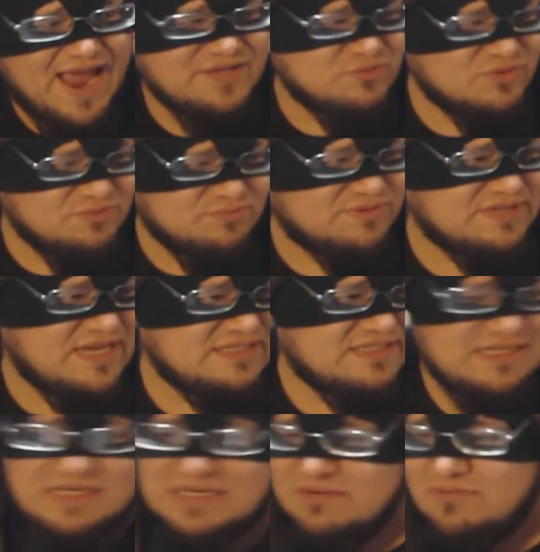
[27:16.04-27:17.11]
as was
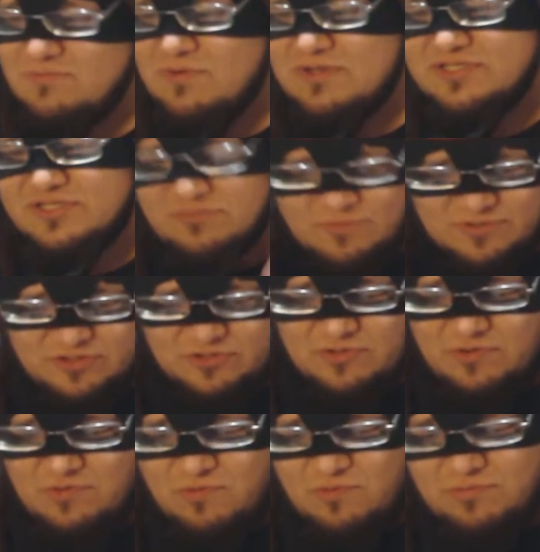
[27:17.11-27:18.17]
presented once
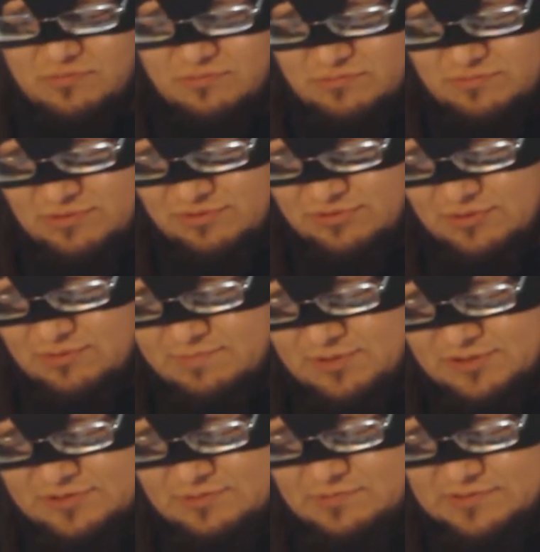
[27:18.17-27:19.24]
you knew who the third
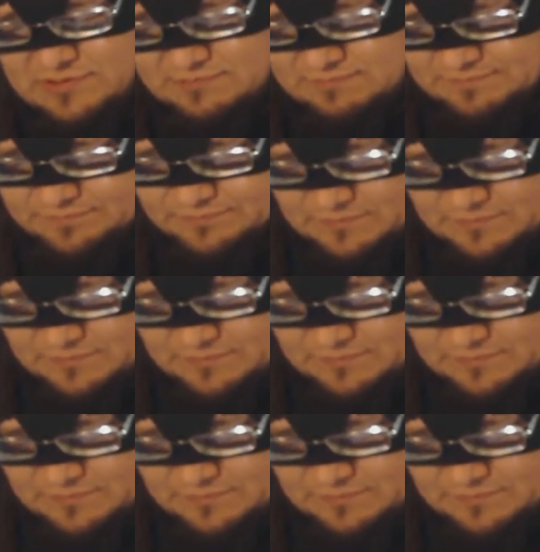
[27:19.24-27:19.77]
person was?